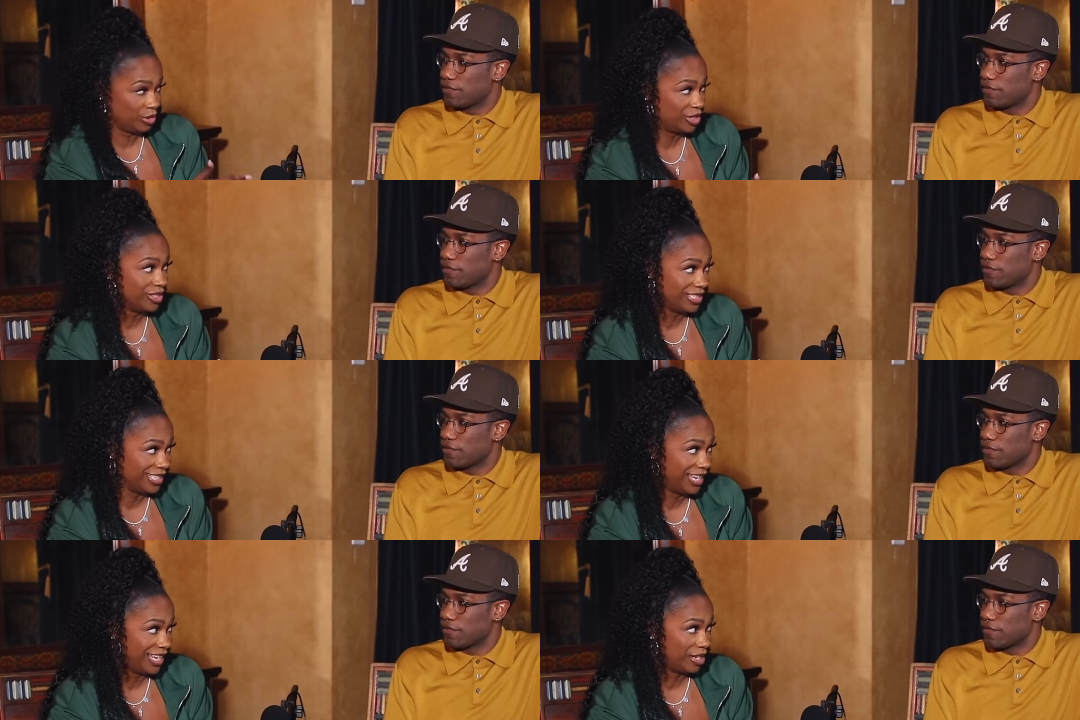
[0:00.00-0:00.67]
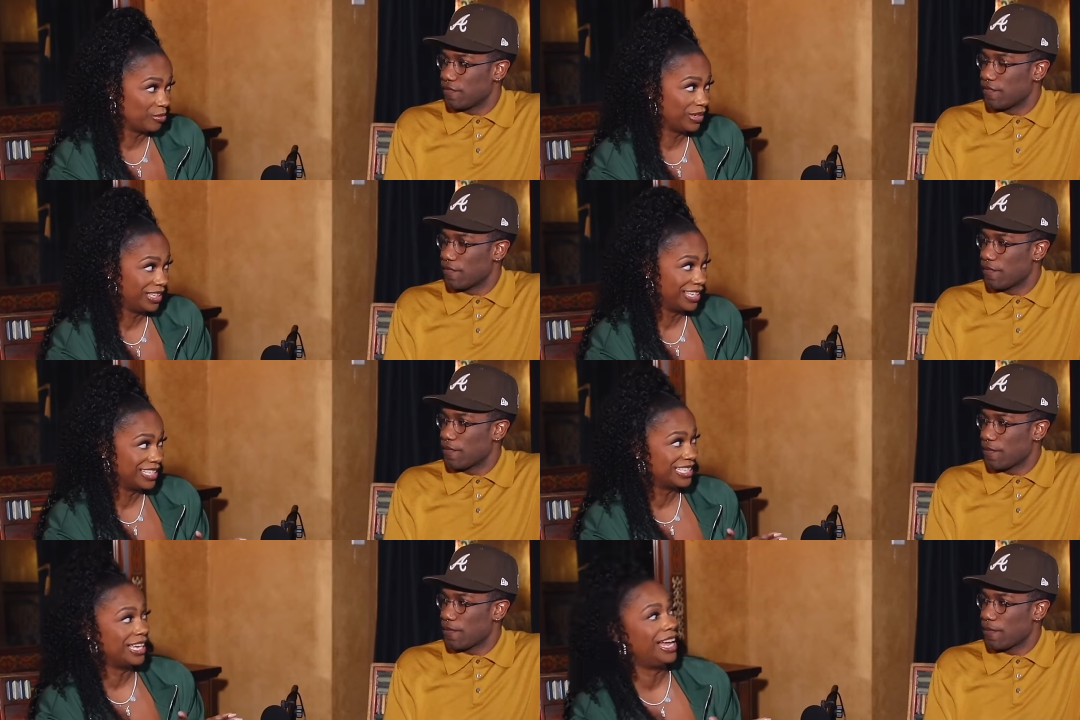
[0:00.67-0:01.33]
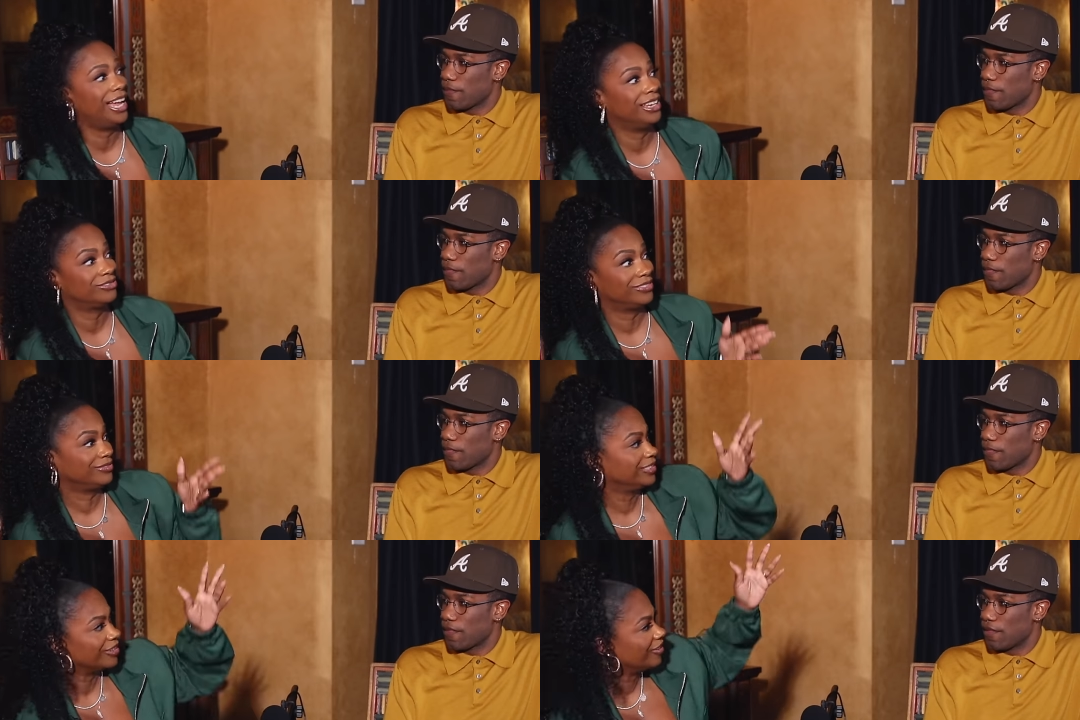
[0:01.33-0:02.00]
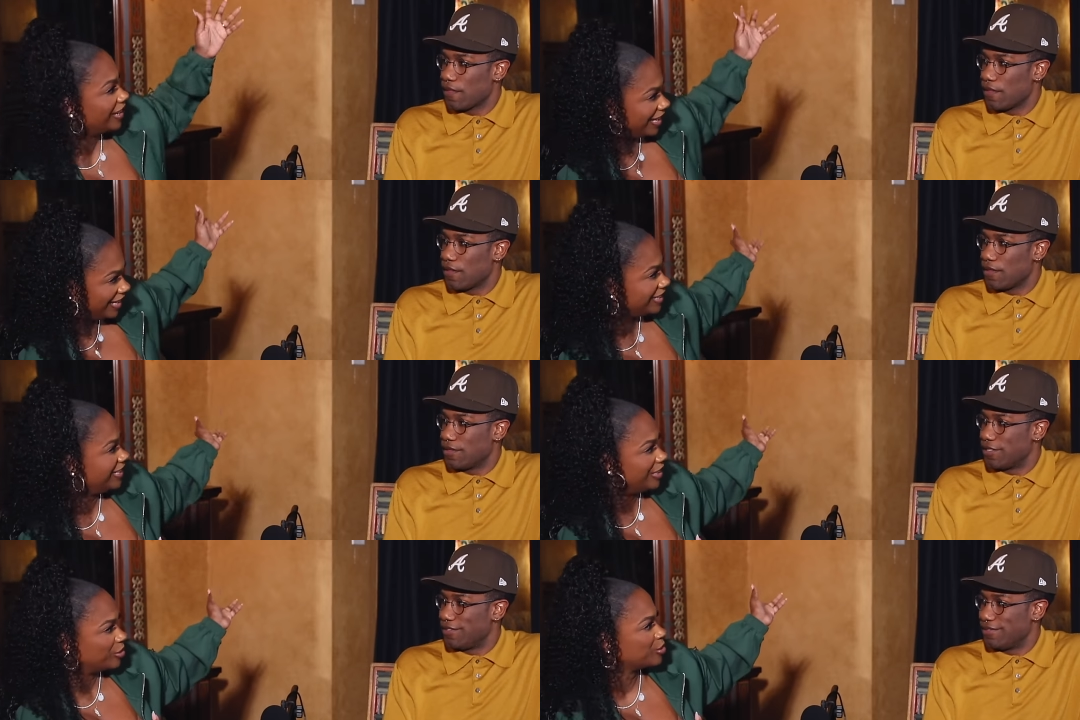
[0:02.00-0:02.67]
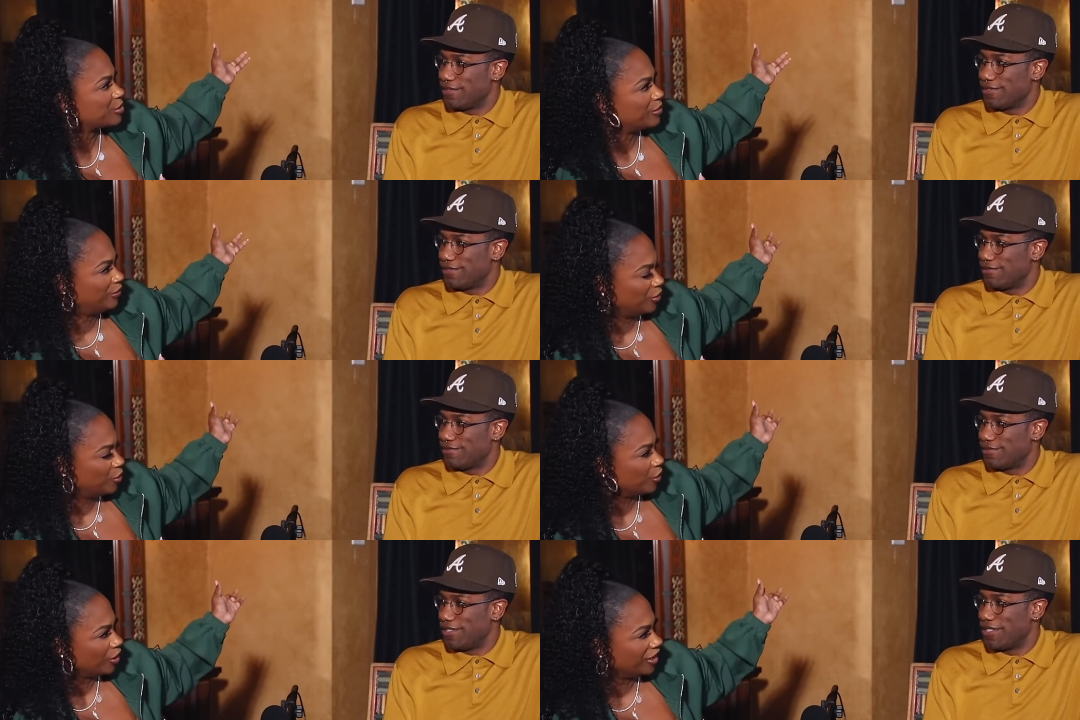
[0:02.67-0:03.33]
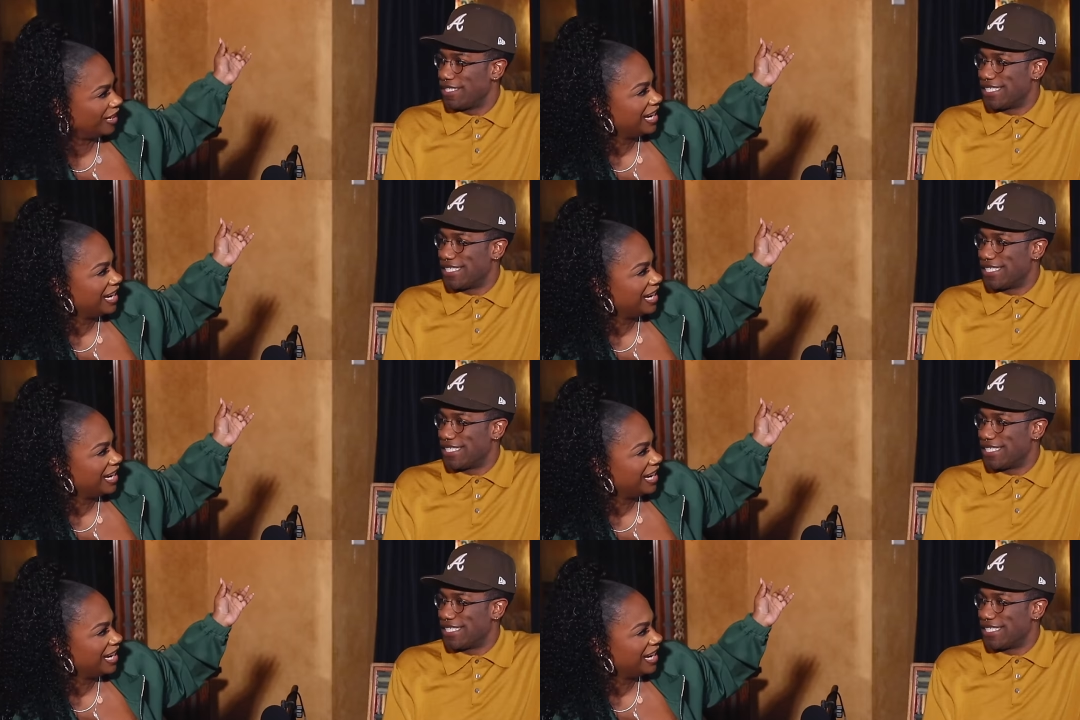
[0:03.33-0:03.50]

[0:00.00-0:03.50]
Speaker 1: what you're saying because I've, you know, had deals before.